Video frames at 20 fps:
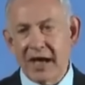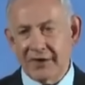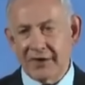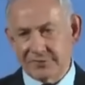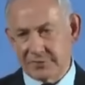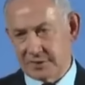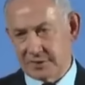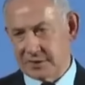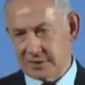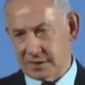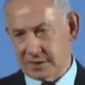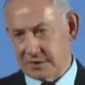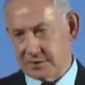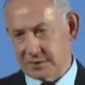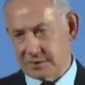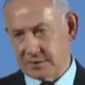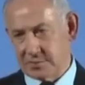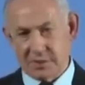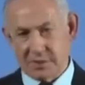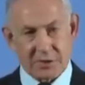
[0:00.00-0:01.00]
after the
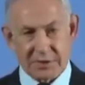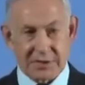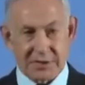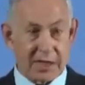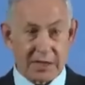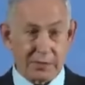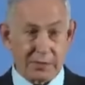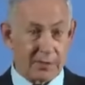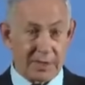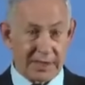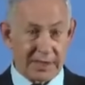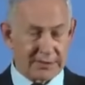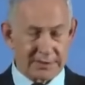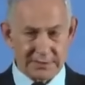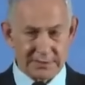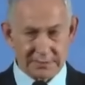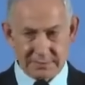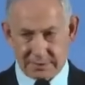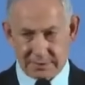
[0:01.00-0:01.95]
terrorists, because otherwise,